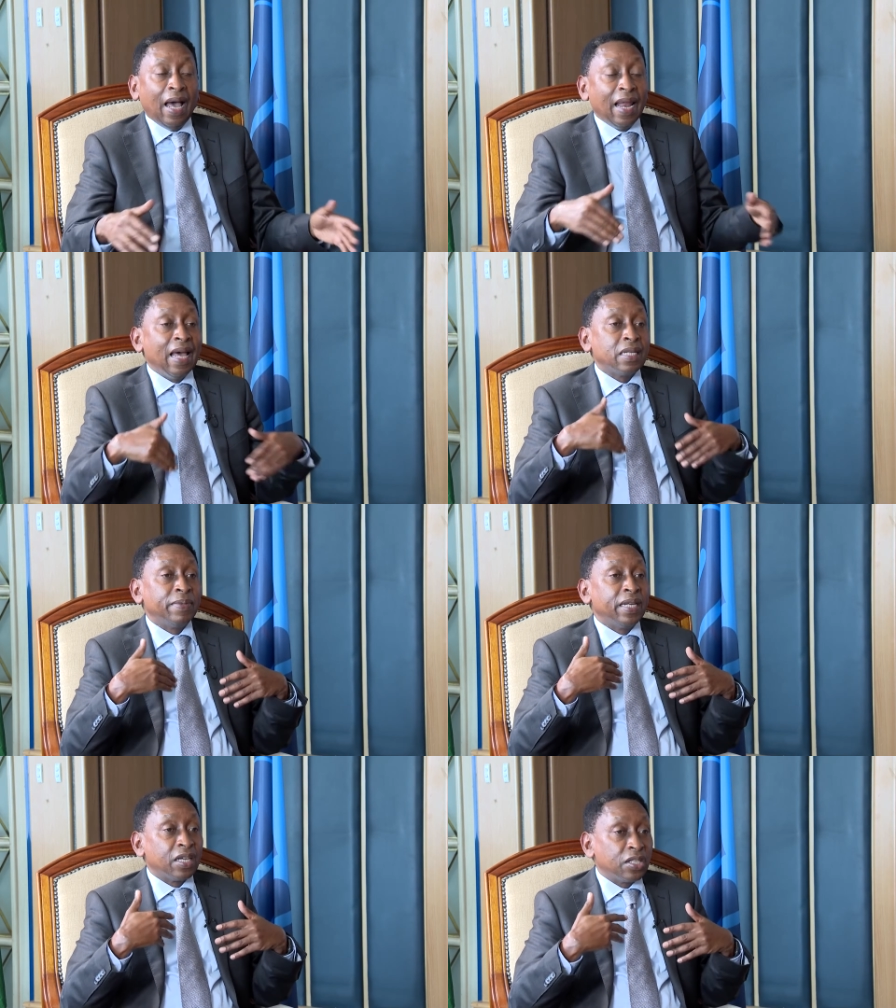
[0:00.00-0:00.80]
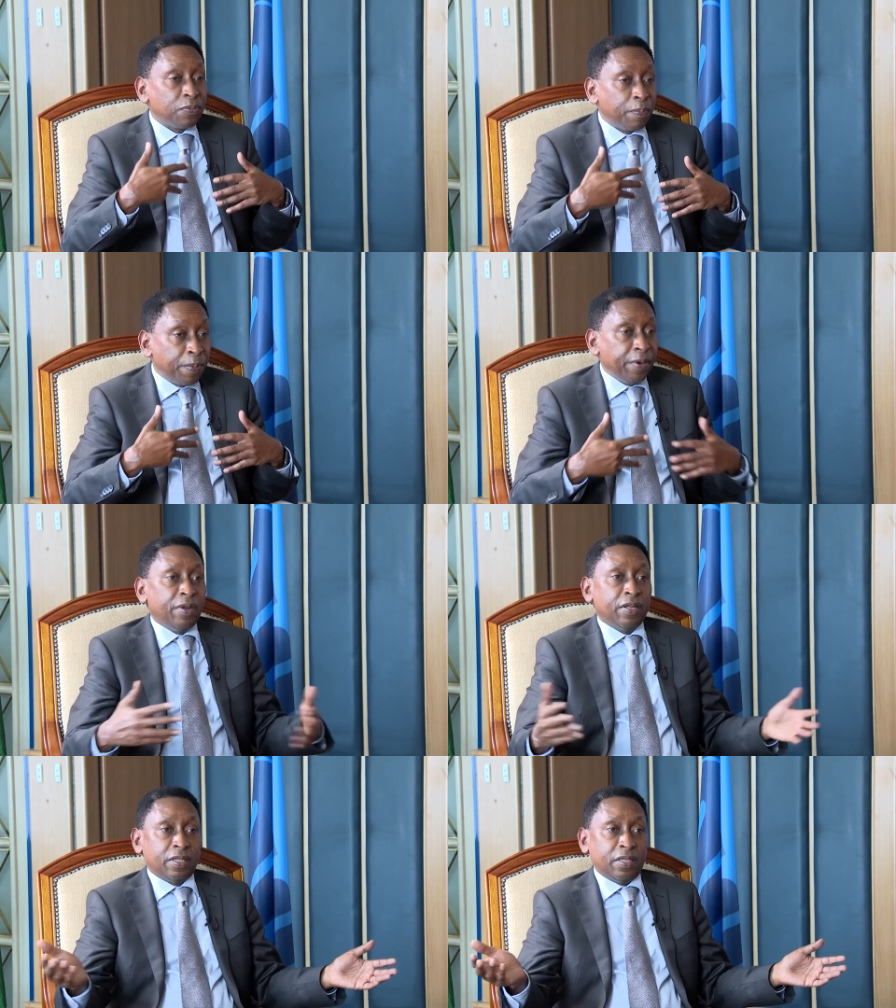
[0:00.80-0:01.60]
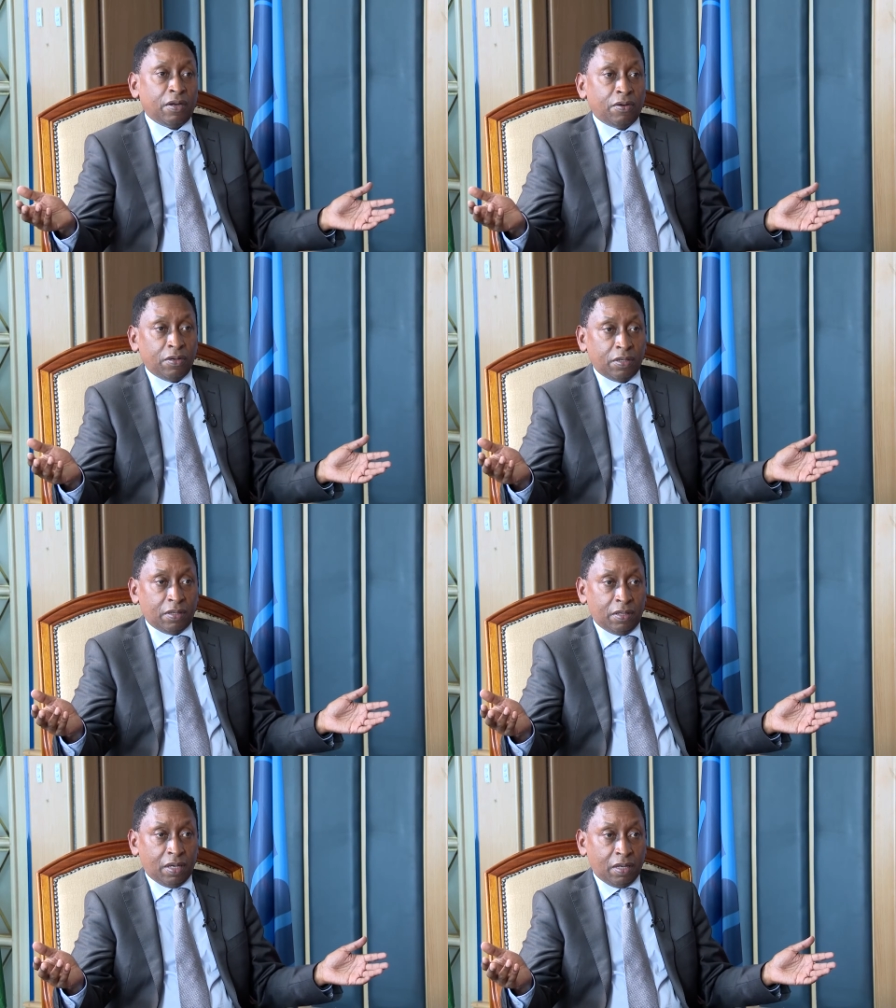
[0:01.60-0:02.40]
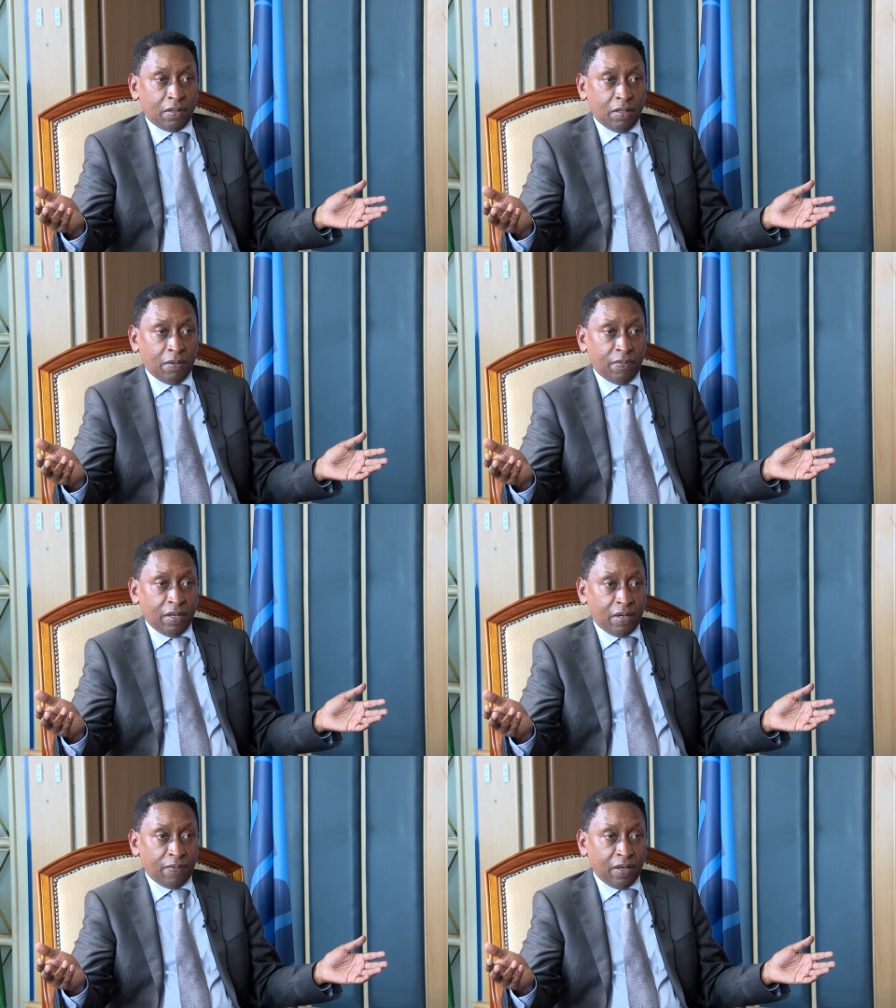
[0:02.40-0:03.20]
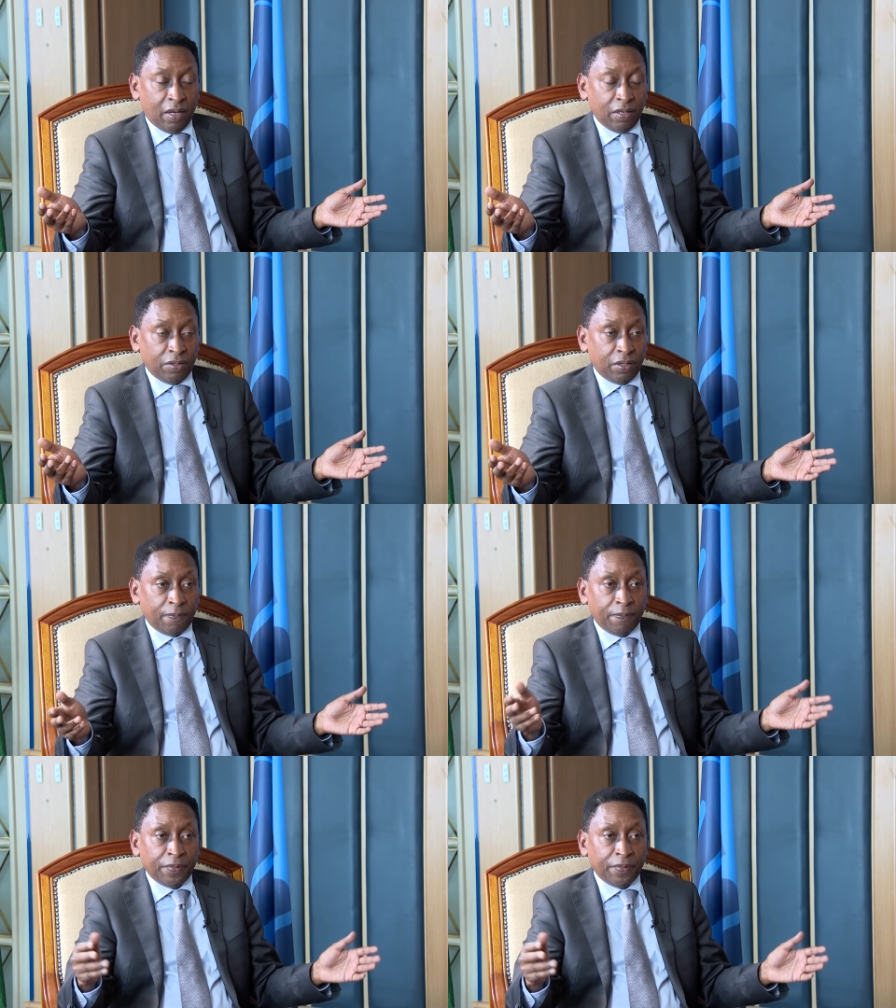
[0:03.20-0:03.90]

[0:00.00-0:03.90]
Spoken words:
and has been experienced across the country